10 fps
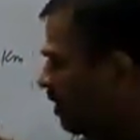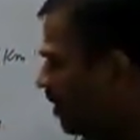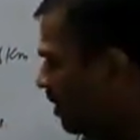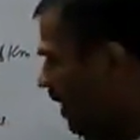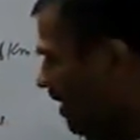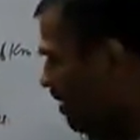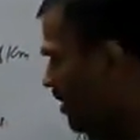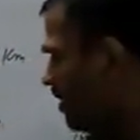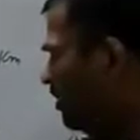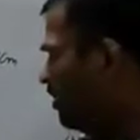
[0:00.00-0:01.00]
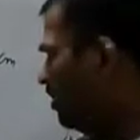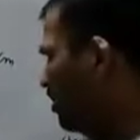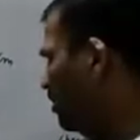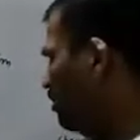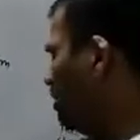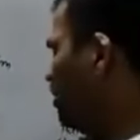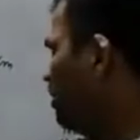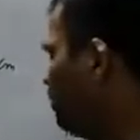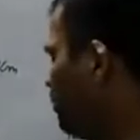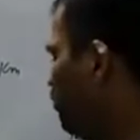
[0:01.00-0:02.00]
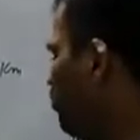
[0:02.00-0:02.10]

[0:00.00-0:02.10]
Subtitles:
like Jammu